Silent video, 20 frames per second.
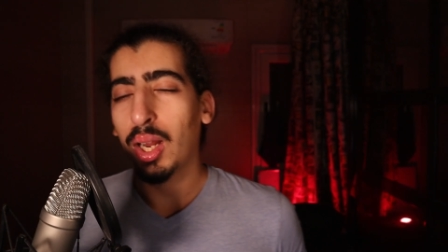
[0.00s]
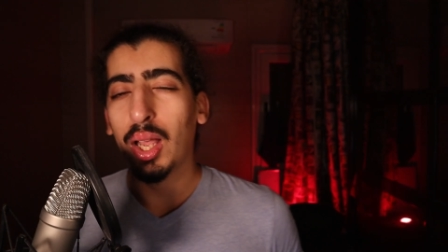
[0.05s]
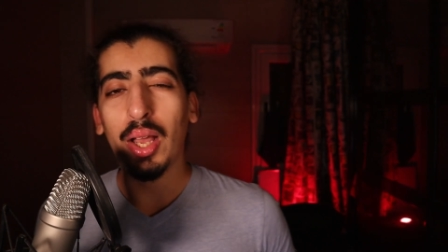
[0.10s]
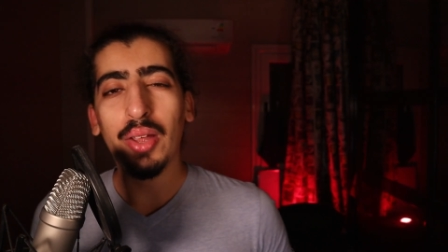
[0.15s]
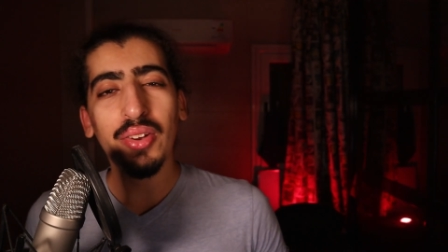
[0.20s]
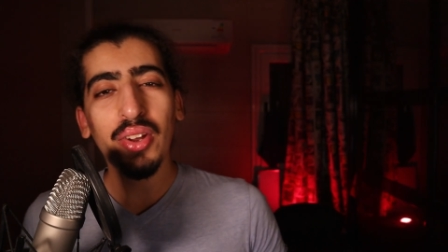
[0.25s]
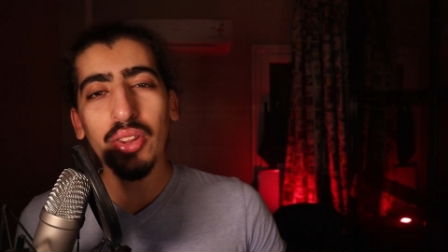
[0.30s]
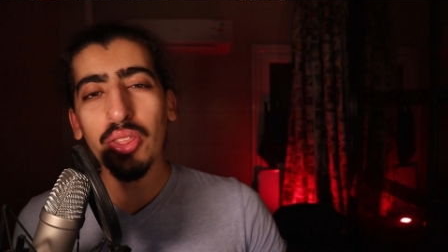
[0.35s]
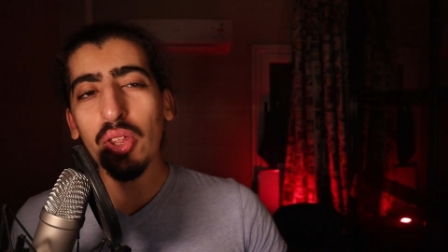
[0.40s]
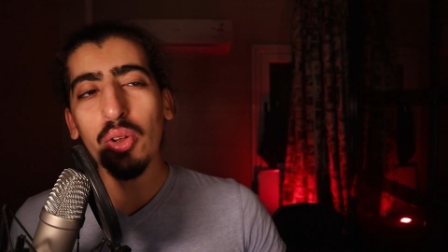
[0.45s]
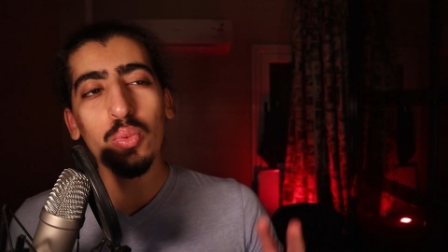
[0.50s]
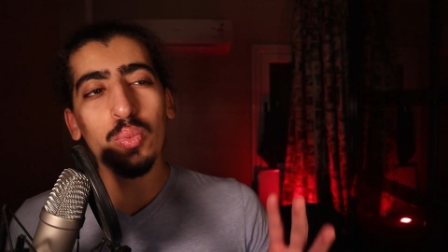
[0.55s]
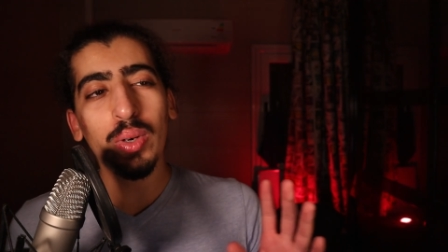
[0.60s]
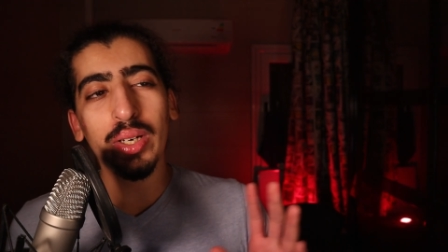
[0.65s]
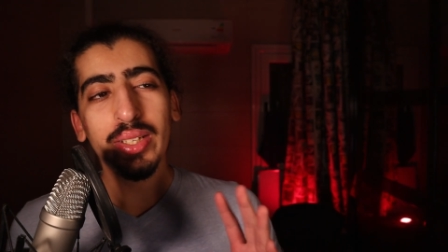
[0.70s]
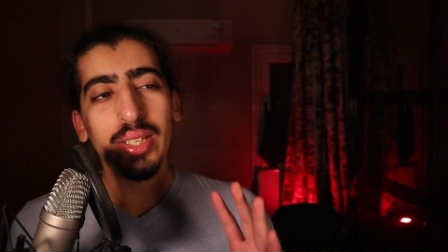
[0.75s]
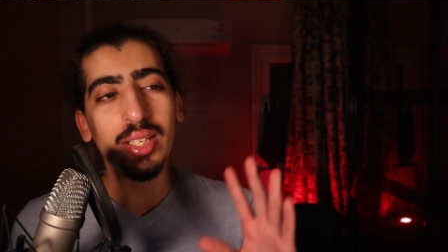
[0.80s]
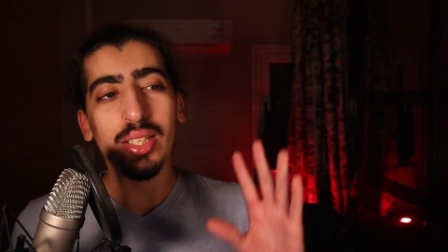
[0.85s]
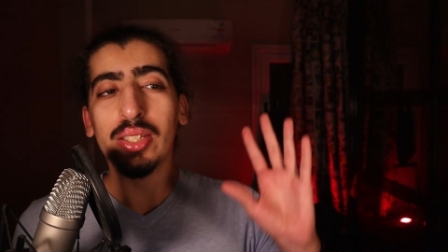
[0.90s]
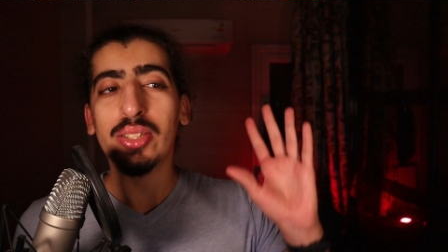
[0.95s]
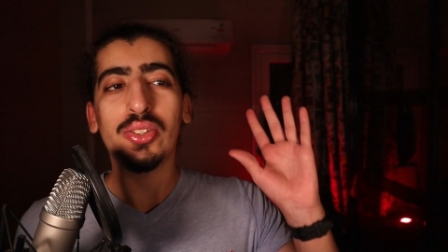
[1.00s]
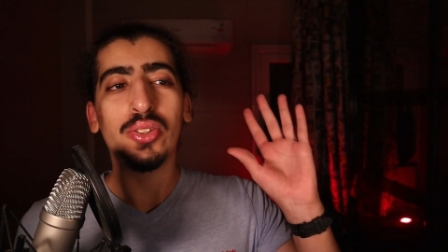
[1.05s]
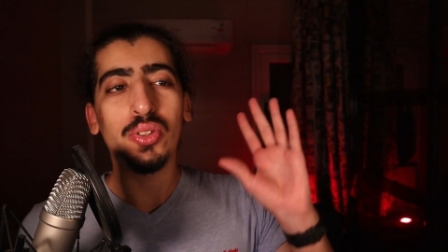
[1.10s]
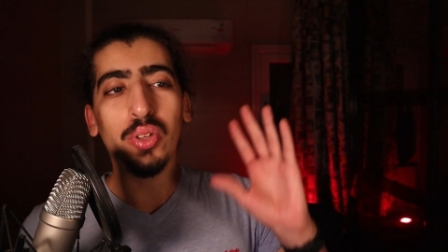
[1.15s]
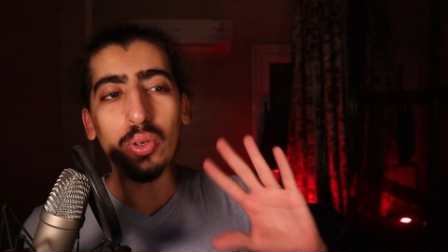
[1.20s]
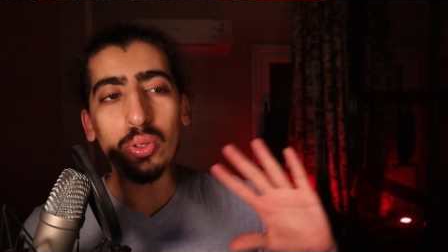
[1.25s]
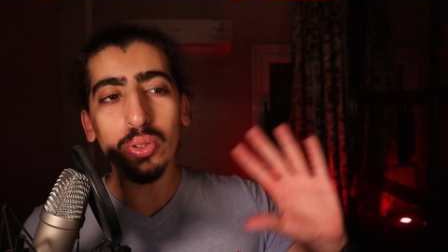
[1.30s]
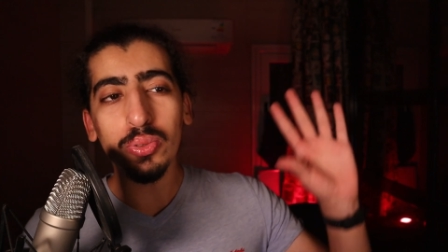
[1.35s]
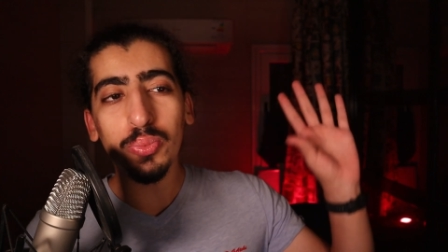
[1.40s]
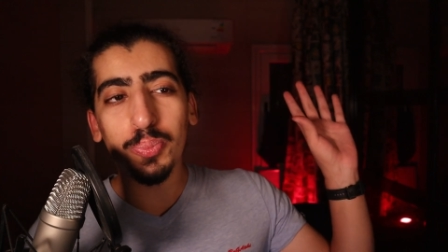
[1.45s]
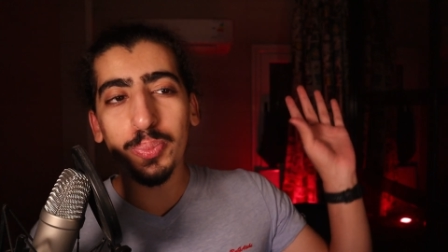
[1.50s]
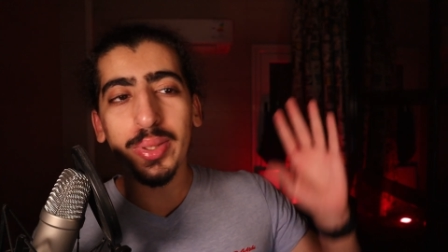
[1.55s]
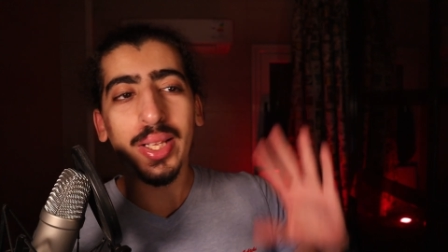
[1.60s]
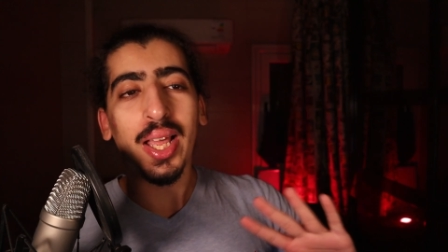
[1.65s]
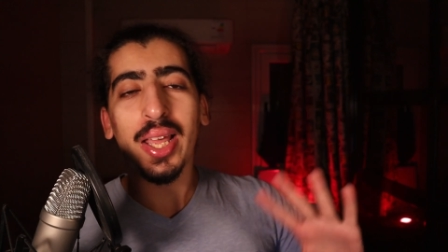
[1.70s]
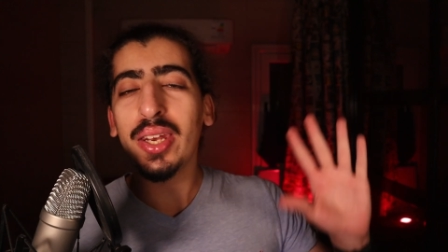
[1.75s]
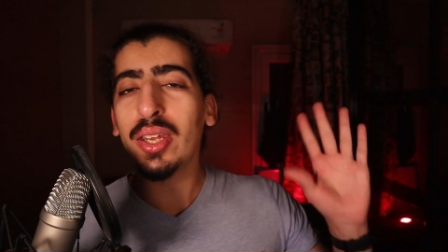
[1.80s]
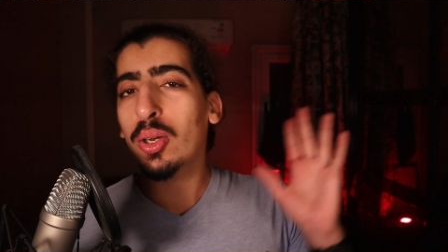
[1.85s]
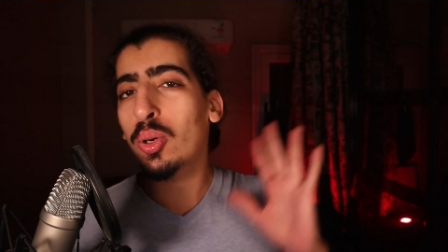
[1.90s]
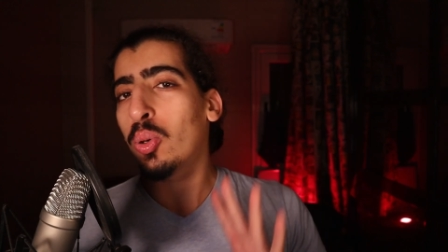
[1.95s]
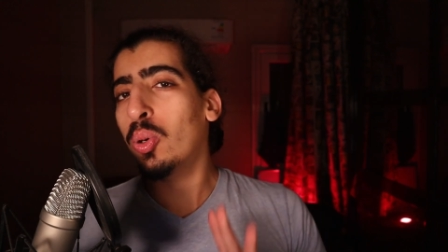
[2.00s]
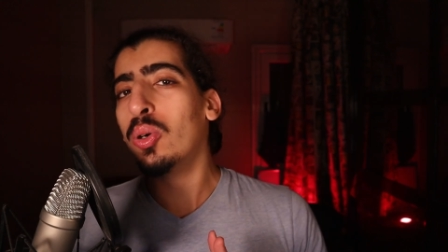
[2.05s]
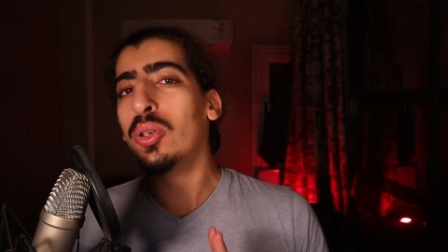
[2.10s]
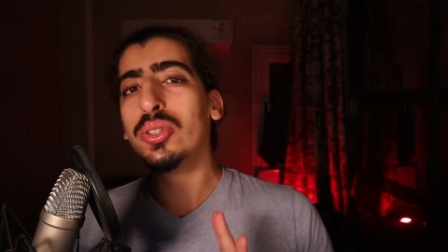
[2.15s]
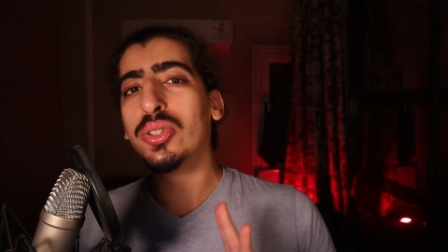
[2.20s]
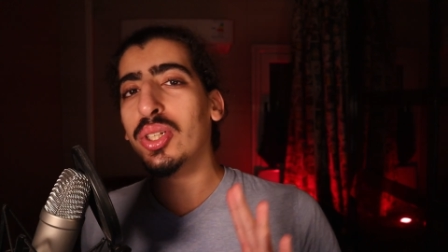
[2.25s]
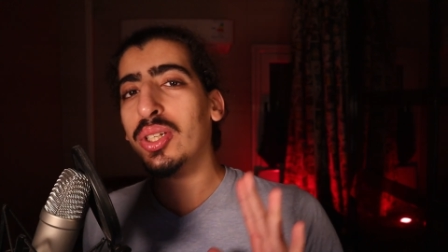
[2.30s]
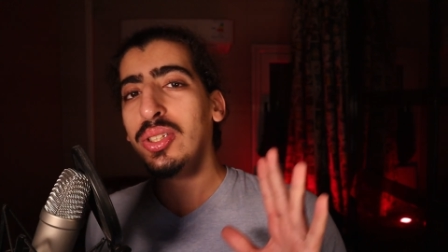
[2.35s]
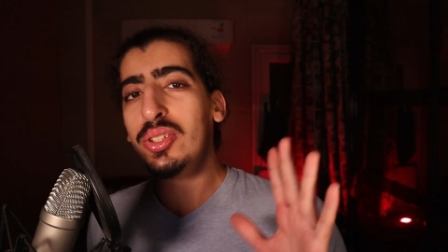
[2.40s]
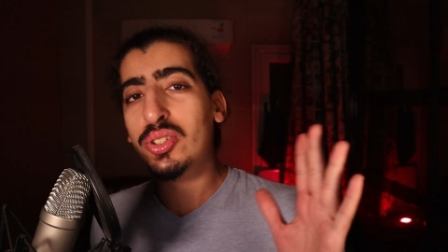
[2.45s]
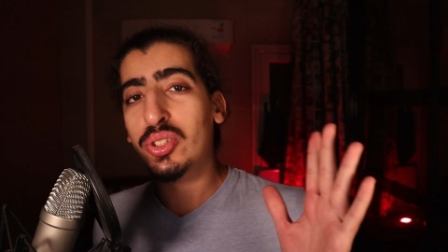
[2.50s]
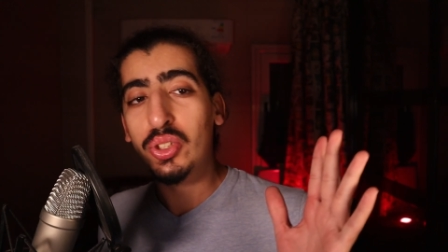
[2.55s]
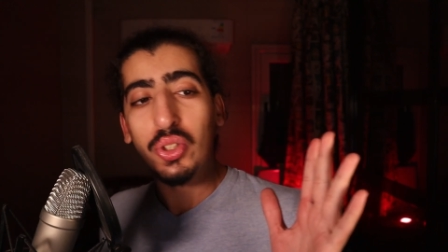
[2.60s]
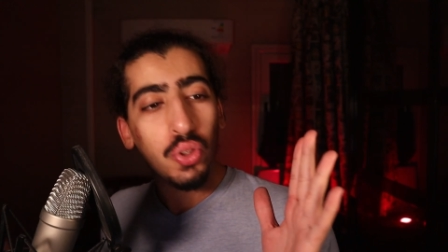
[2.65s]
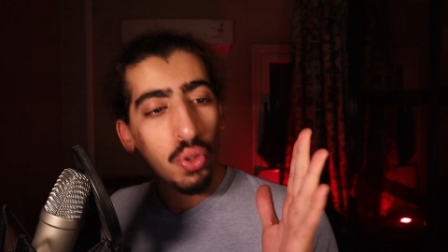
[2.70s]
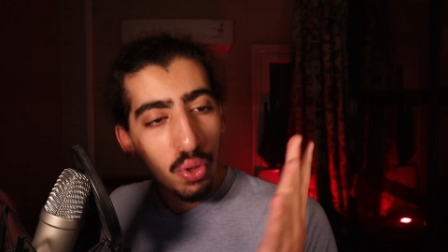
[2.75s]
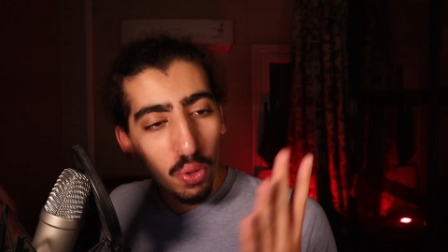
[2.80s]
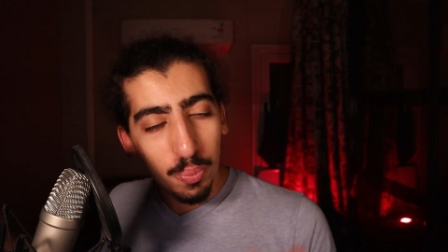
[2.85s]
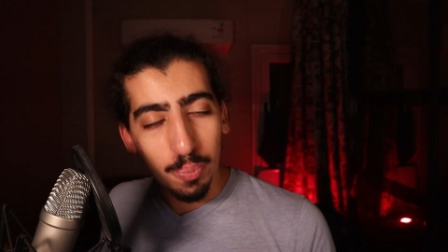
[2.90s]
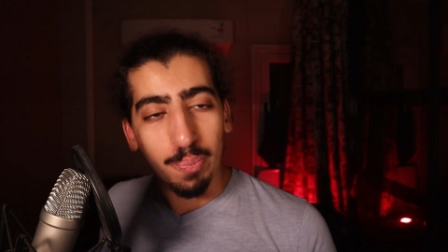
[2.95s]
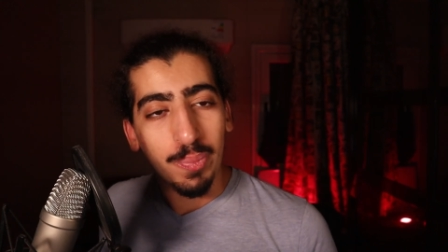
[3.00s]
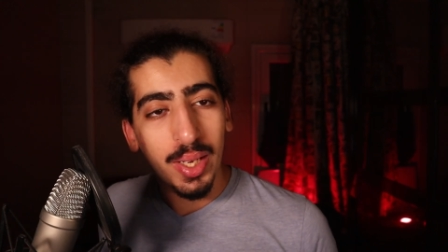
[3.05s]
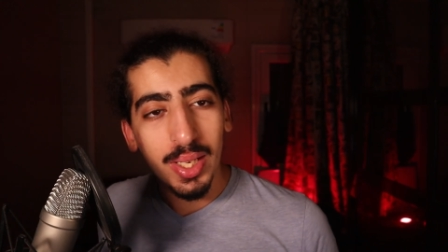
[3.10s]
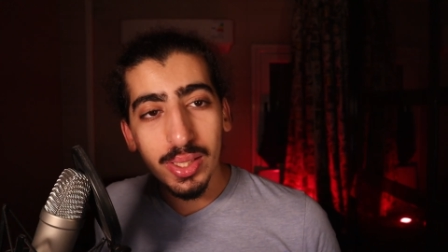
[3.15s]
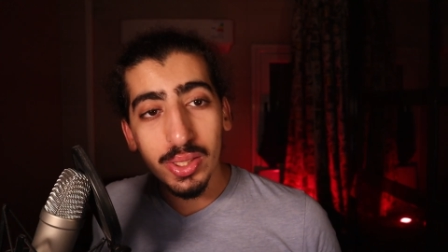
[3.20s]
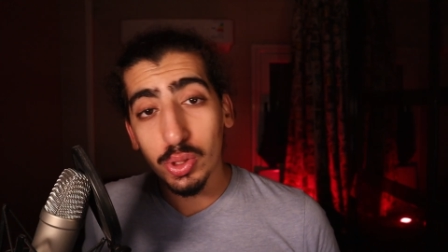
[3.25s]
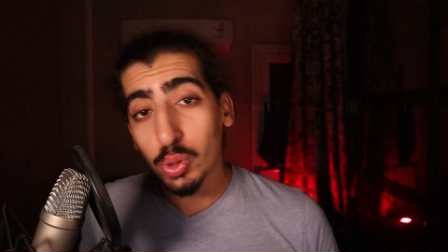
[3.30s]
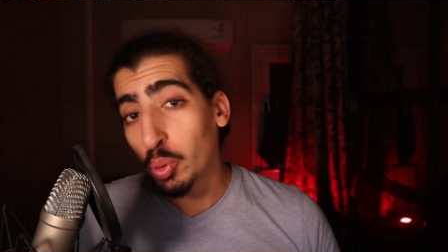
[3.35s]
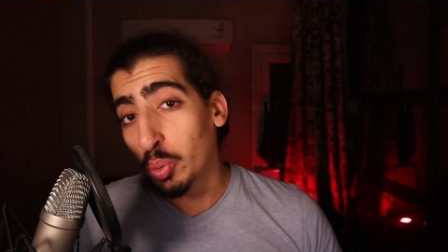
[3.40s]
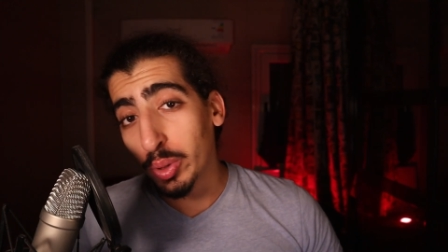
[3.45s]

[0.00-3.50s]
Another one is don't plan according to your best